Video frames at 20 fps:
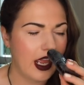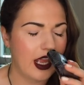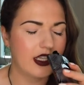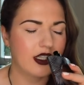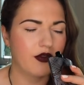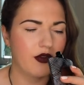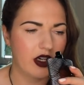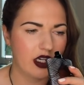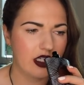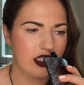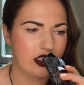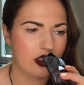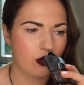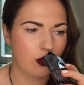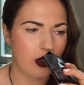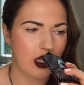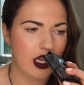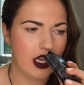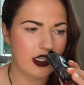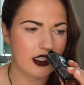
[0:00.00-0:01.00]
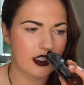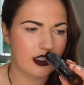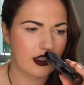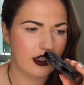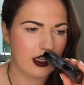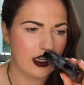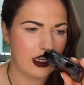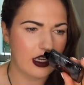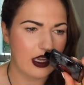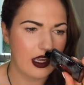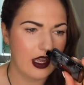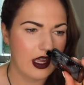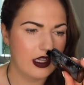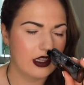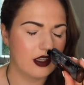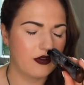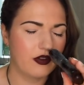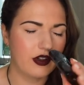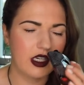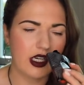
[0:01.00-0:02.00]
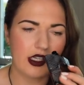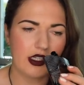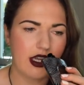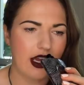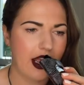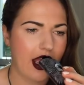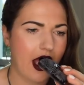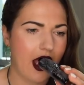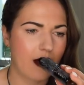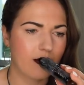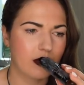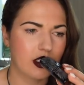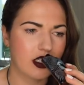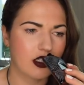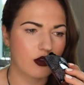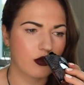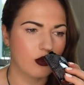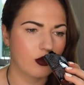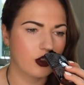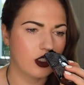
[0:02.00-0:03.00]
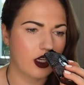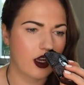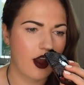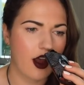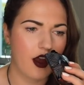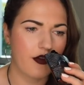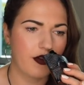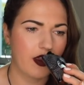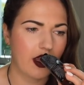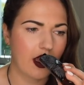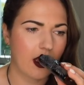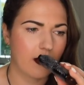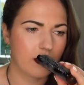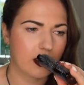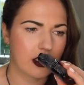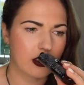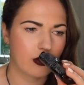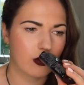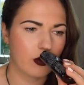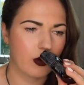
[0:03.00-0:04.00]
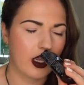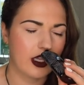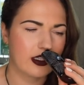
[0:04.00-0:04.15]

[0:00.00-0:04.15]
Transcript: It's very sweet. The, the vanilla comes through, the coffee comes through.